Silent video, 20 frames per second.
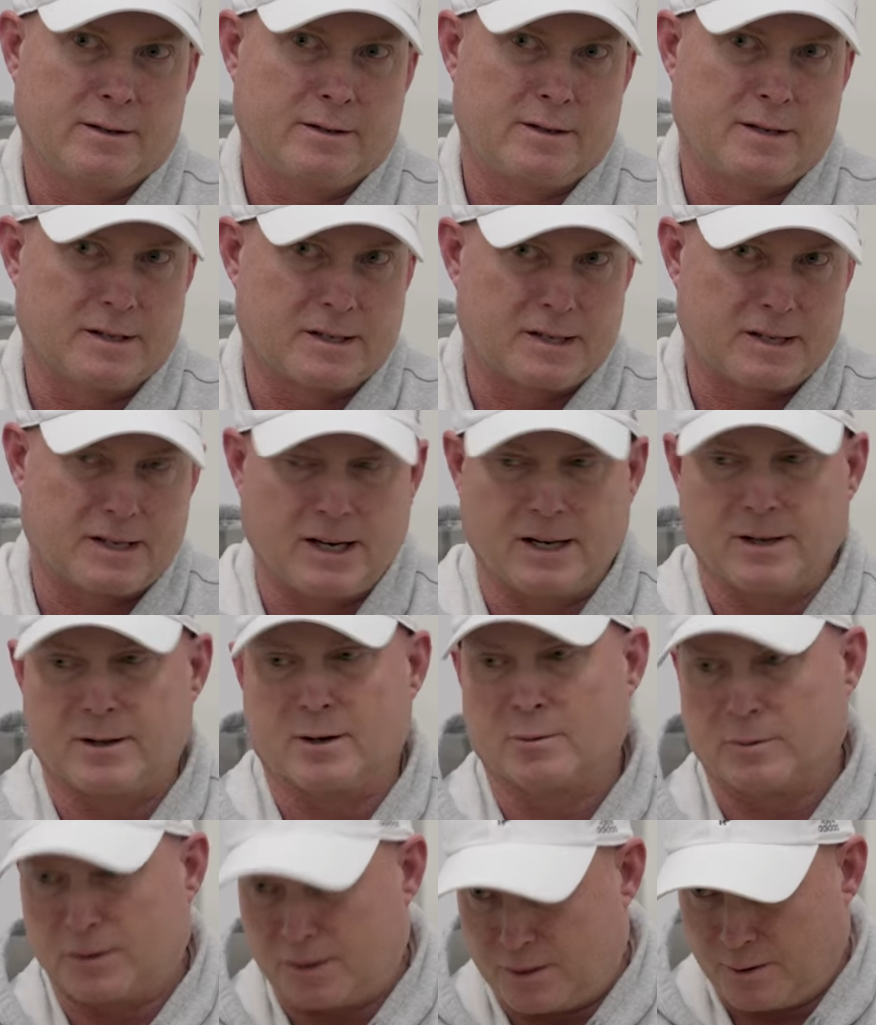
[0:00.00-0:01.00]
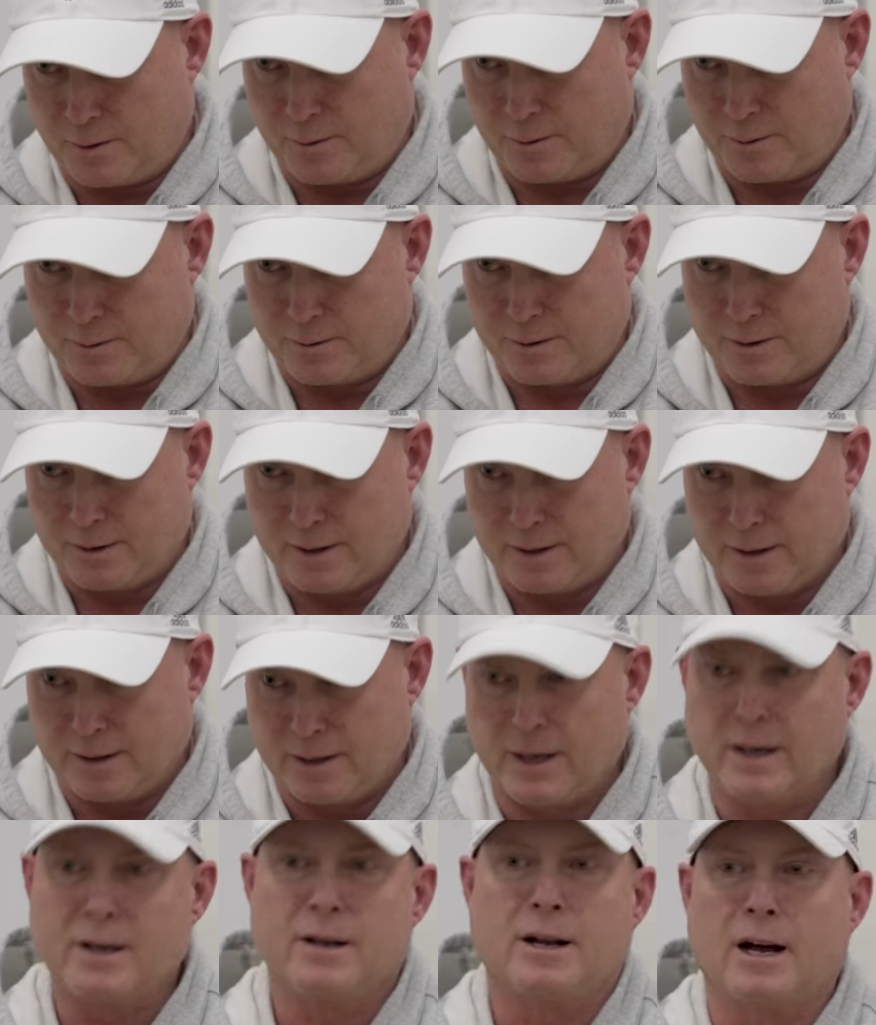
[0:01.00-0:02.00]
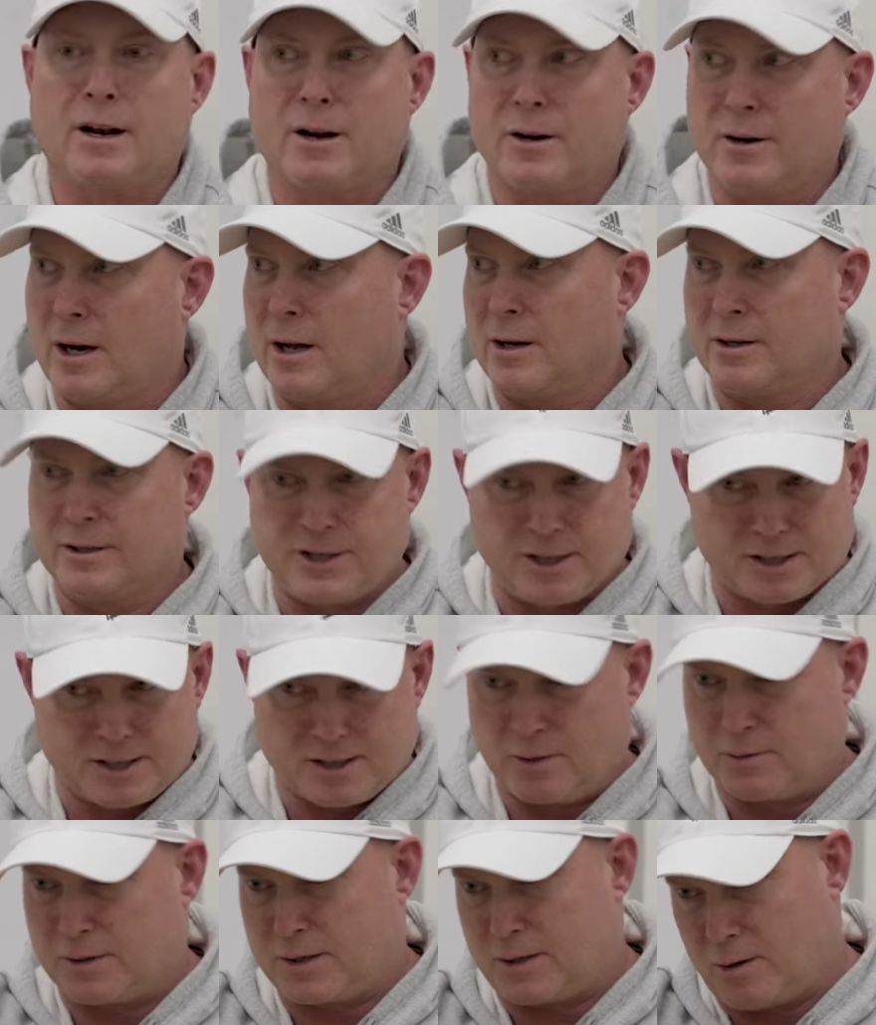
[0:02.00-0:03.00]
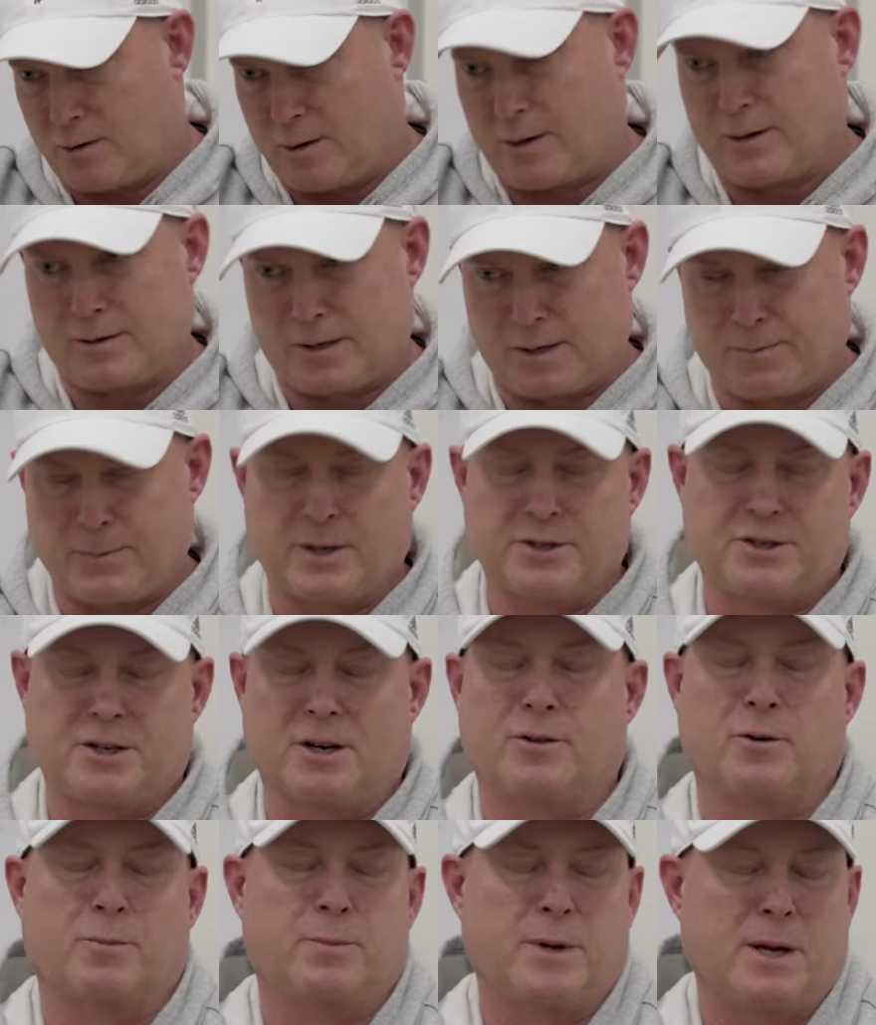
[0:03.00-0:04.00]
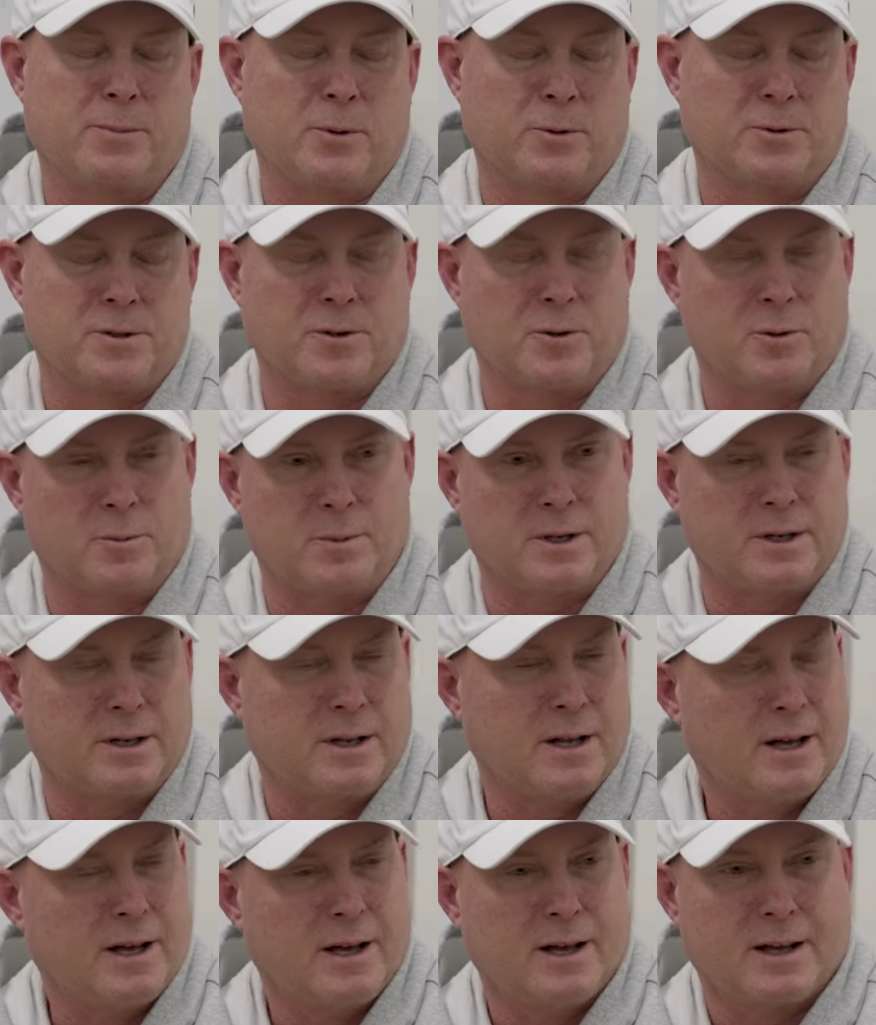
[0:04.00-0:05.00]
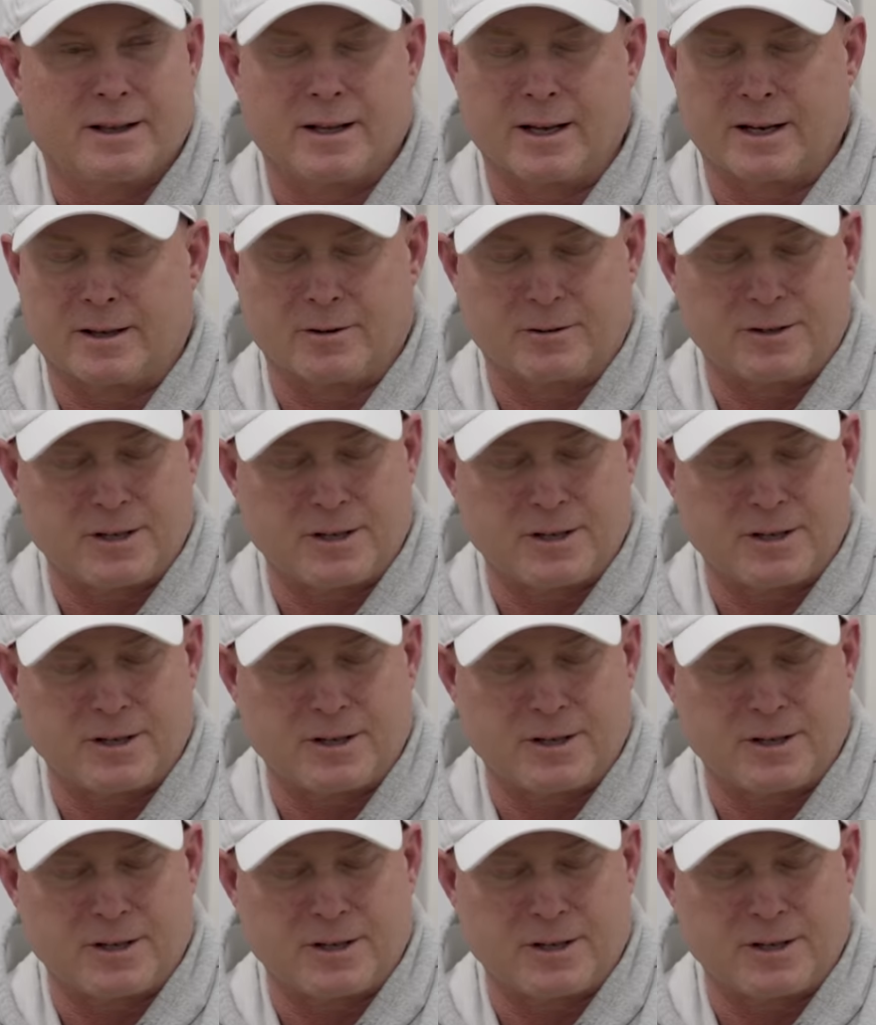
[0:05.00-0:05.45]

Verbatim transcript: to see those two. And not, not just those two, uh, there's a bunch of other people too, but like they're